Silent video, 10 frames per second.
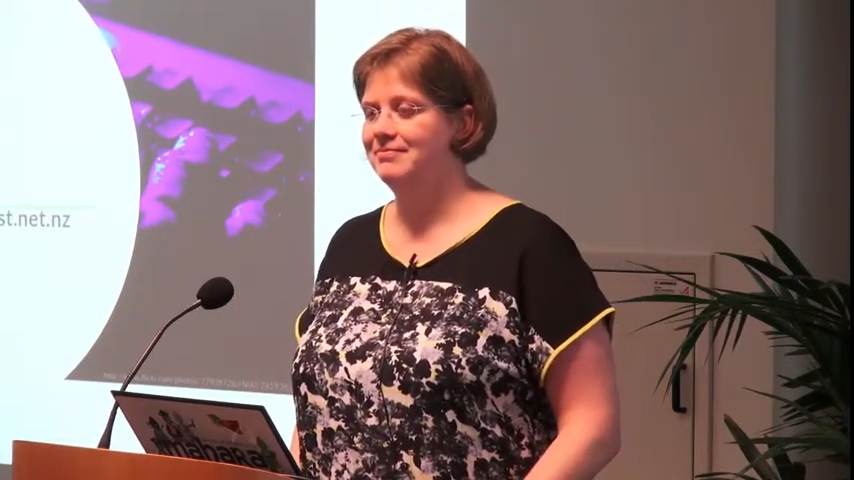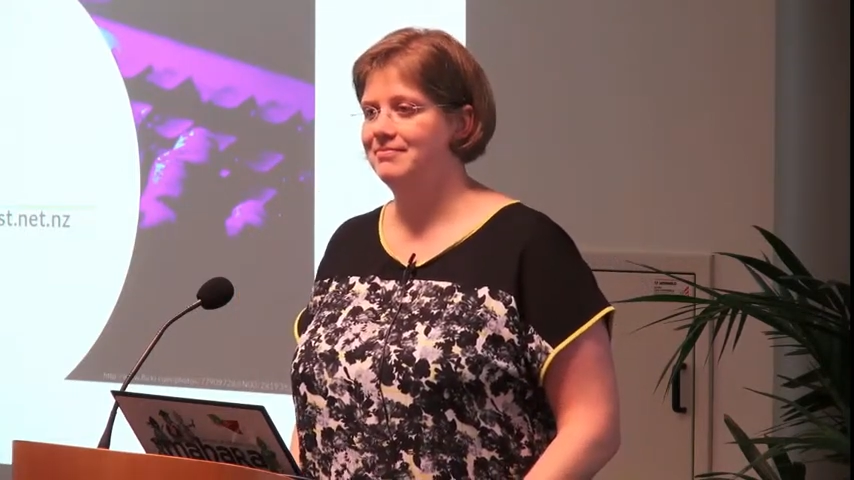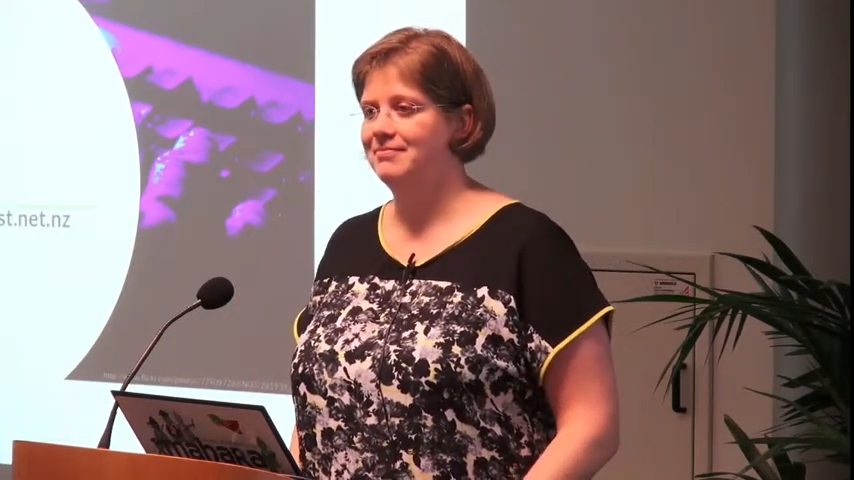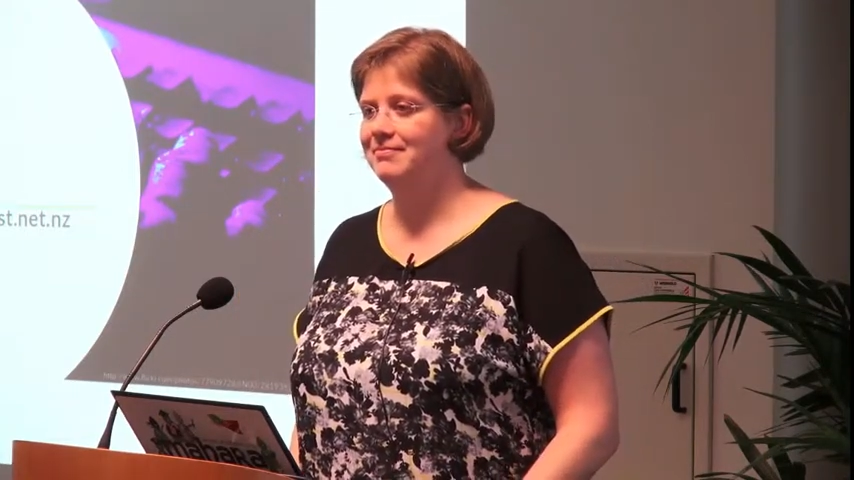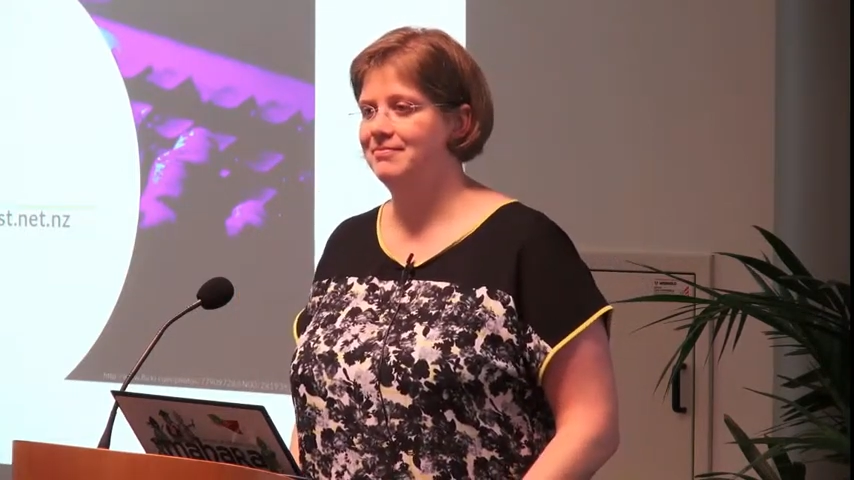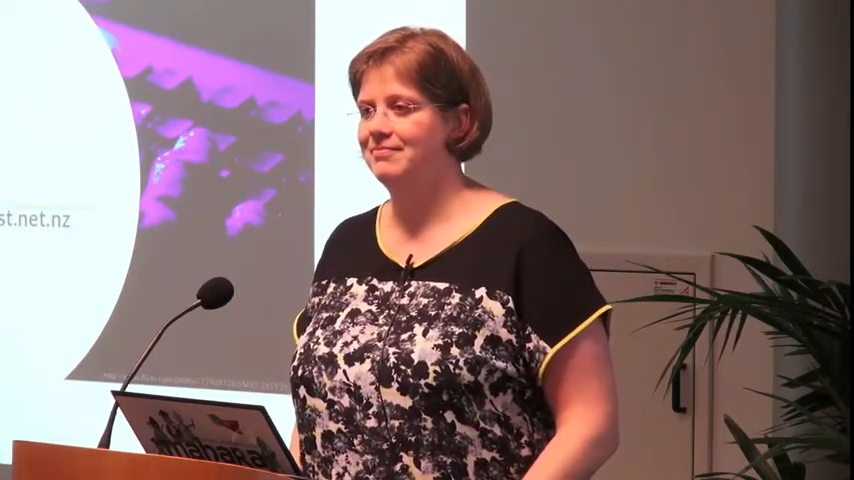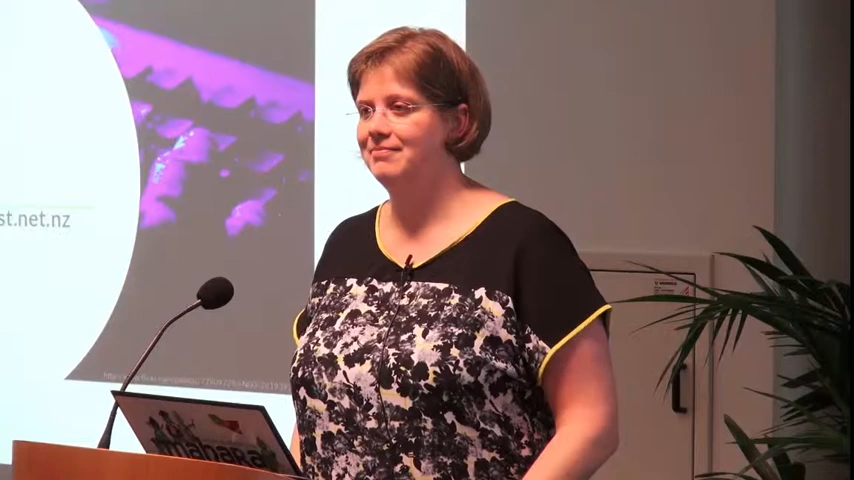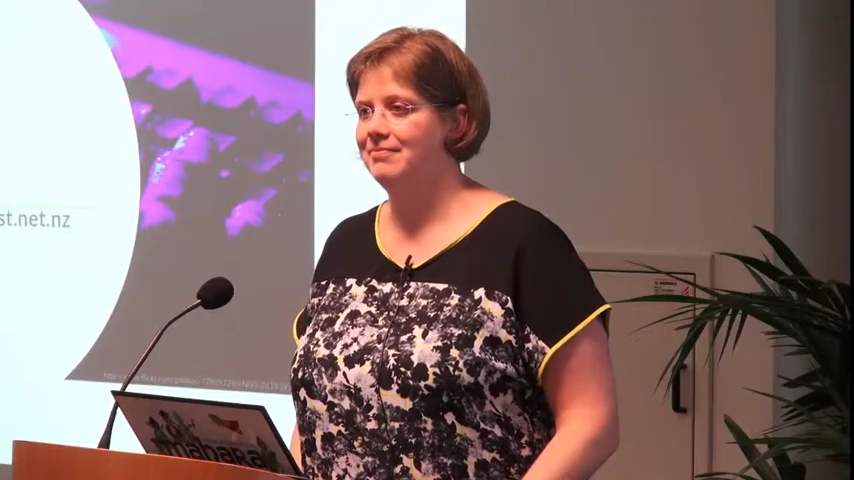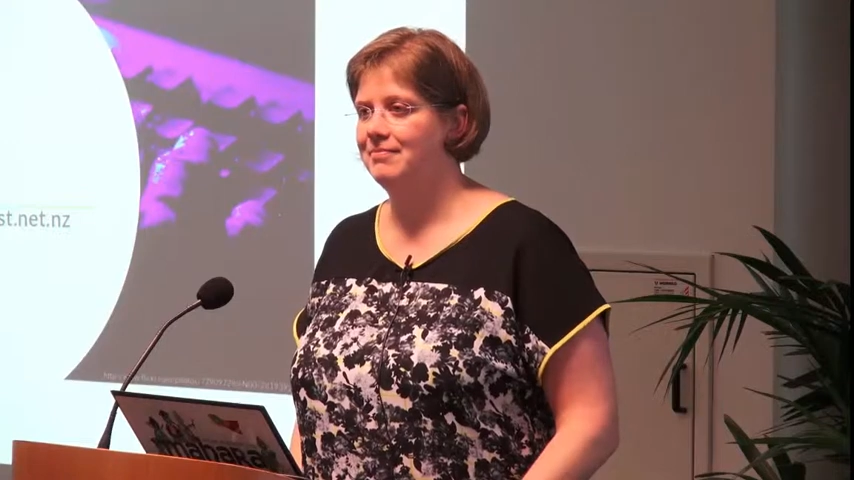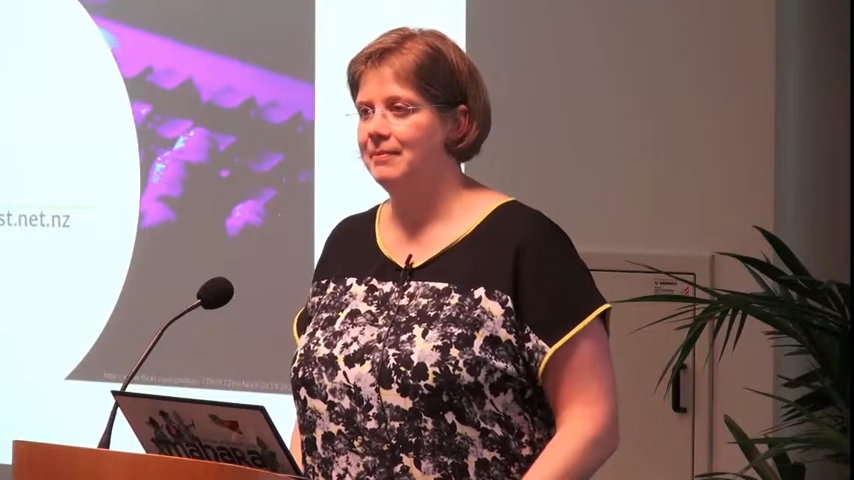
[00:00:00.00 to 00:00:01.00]
understanding?
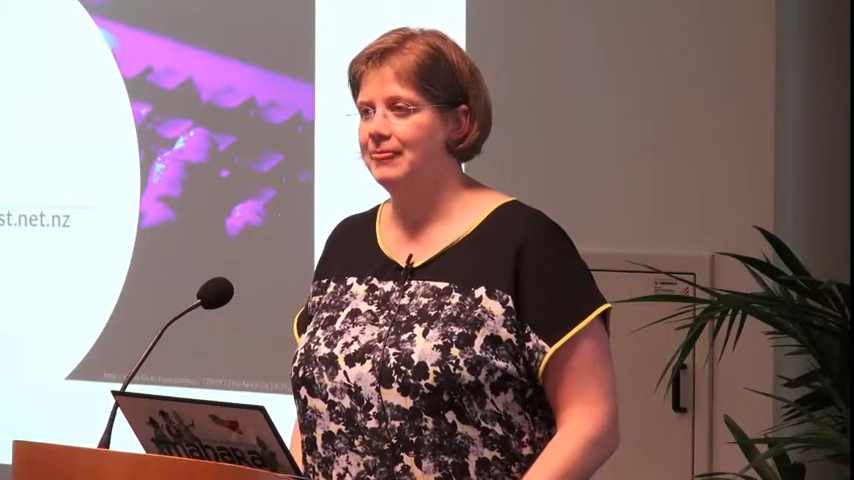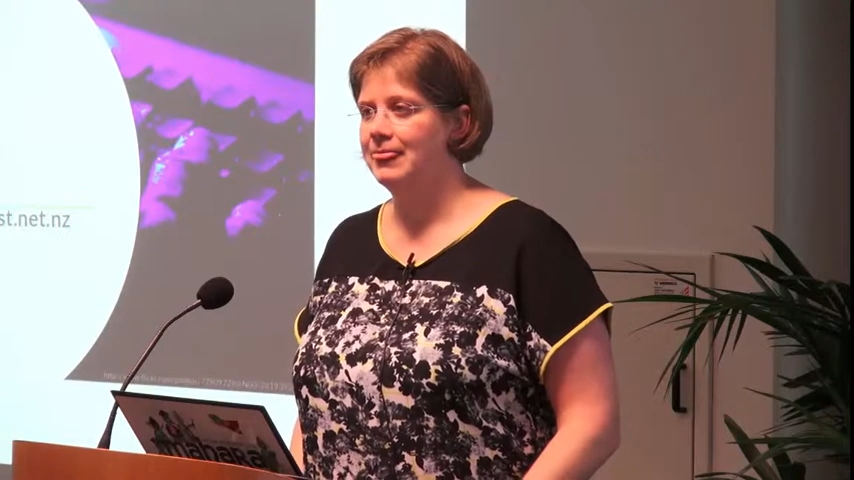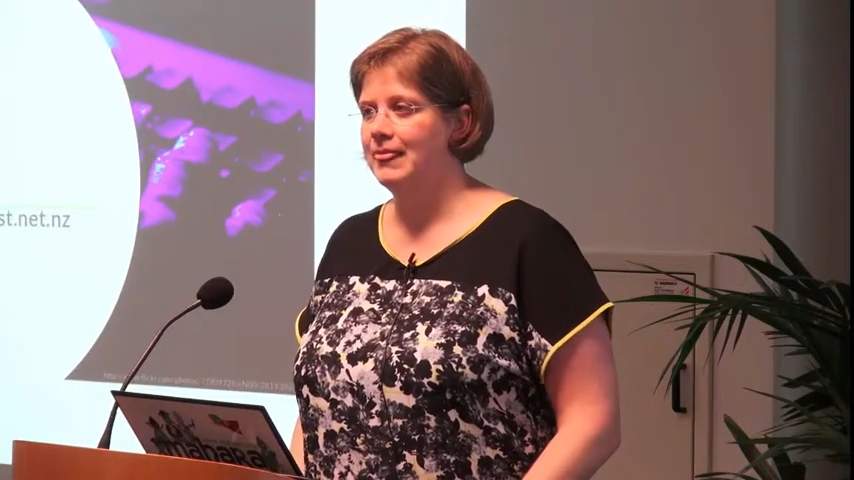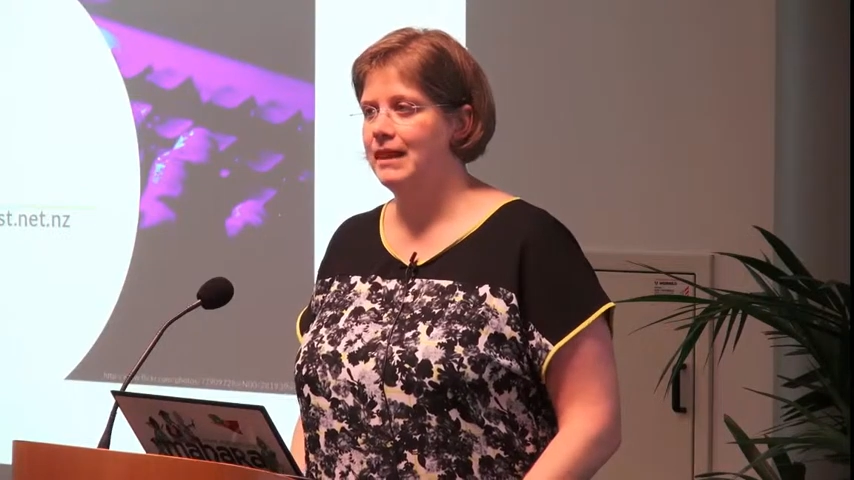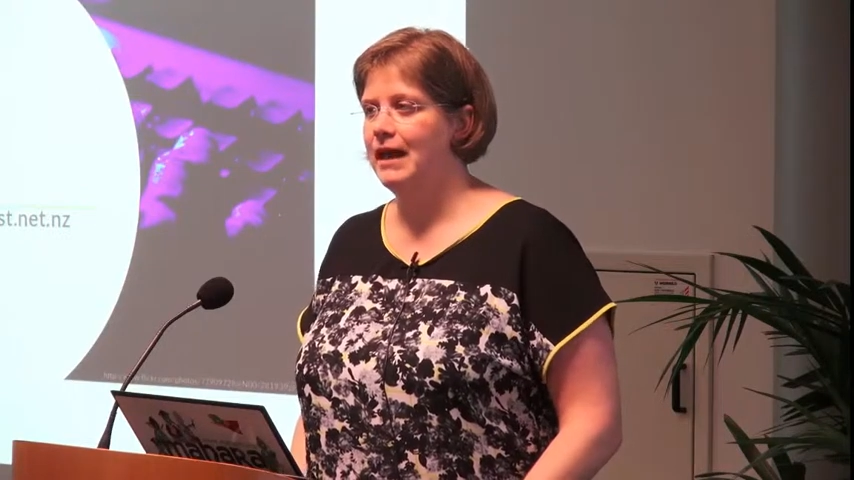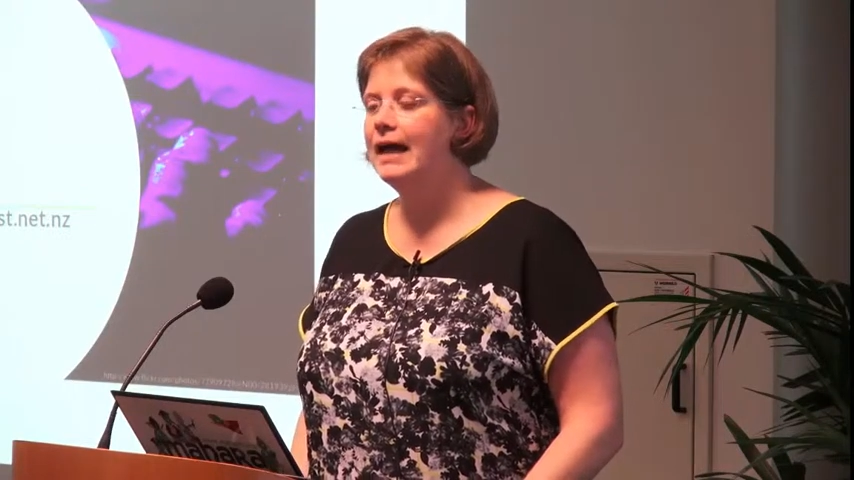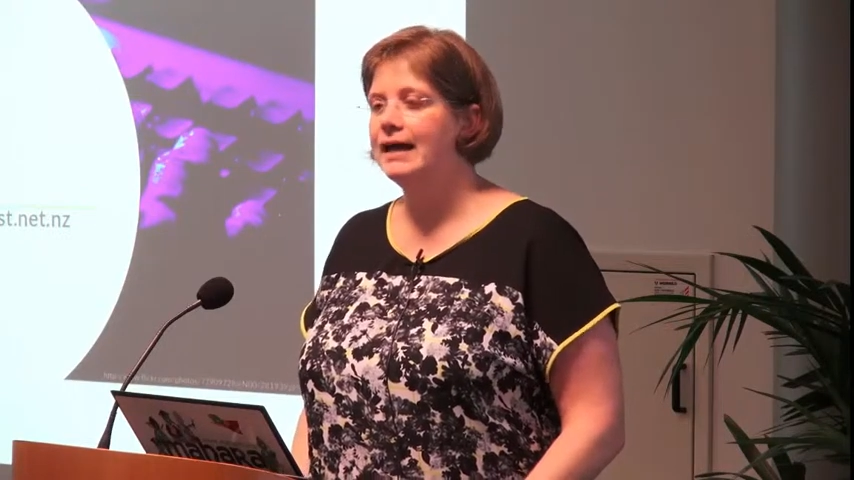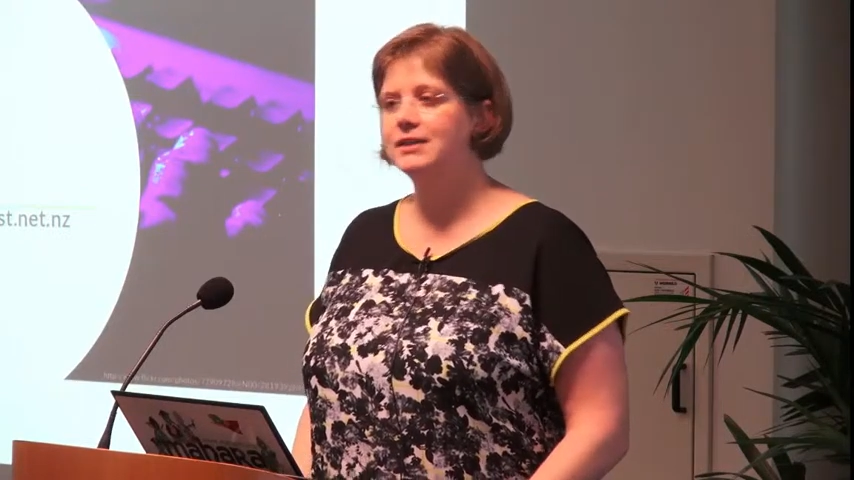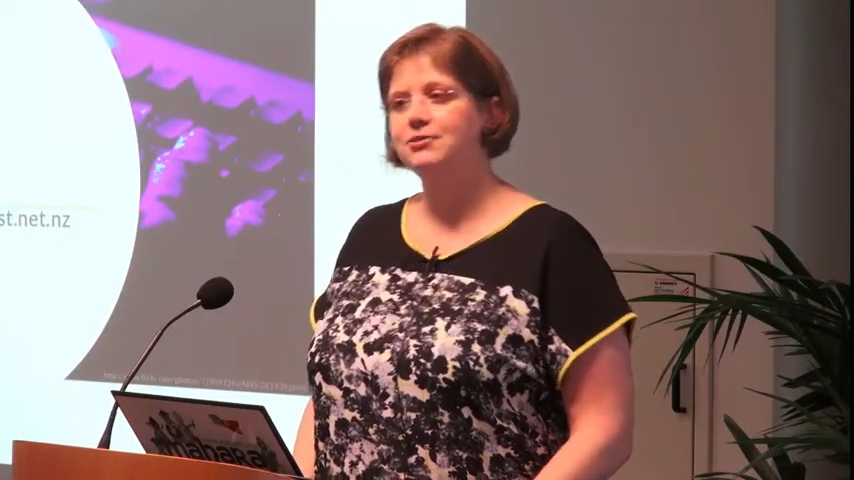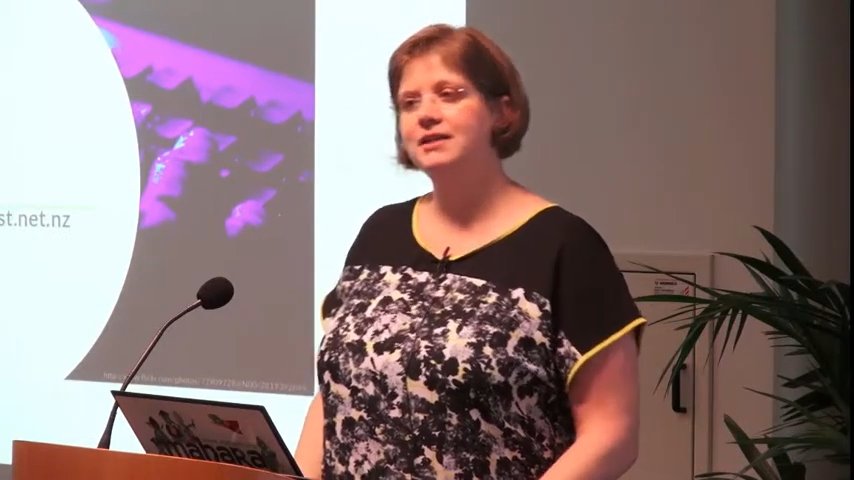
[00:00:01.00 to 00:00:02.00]
It